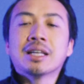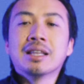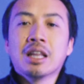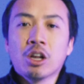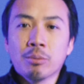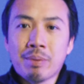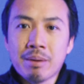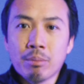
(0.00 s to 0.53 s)
a
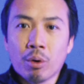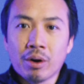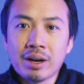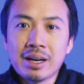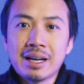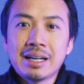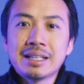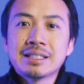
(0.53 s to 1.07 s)
little bit more,
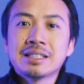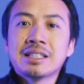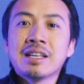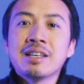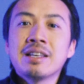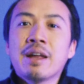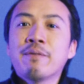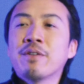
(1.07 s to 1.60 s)

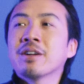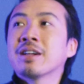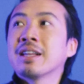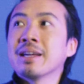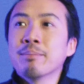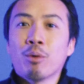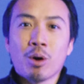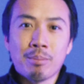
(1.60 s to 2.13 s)

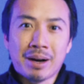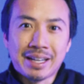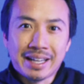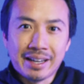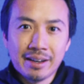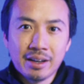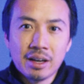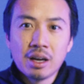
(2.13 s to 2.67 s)
significantly more
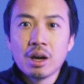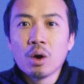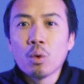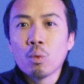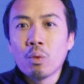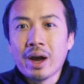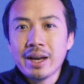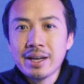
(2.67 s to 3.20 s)
money.
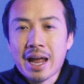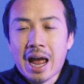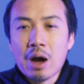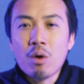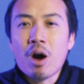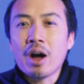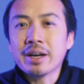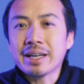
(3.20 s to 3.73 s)
Right
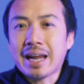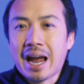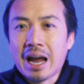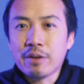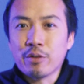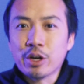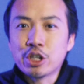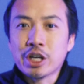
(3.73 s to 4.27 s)
now, on the
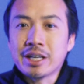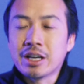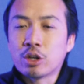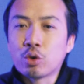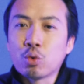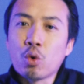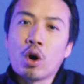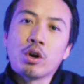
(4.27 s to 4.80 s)
average in the
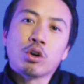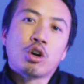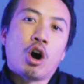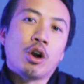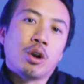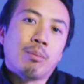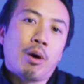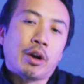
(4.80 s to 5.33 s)
Toronto
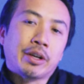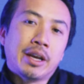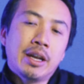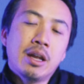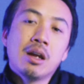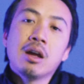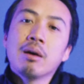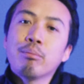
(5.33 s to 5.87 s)
condo
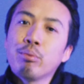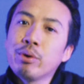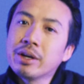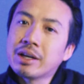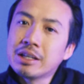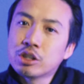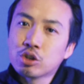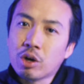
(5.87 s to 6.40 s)
market,
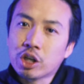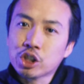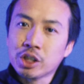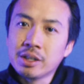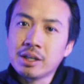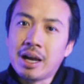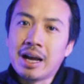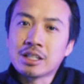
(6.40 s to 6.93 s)

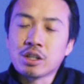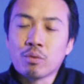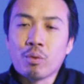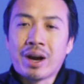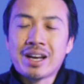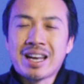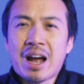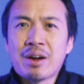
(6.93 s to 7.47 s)
pre-construction as of
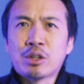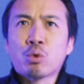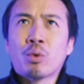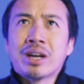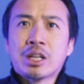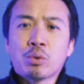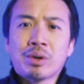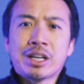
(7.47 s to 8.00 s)
right now in
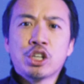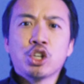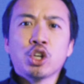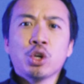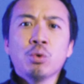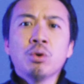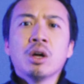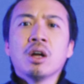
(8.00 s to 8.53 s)

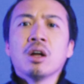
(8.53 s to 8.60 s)
2022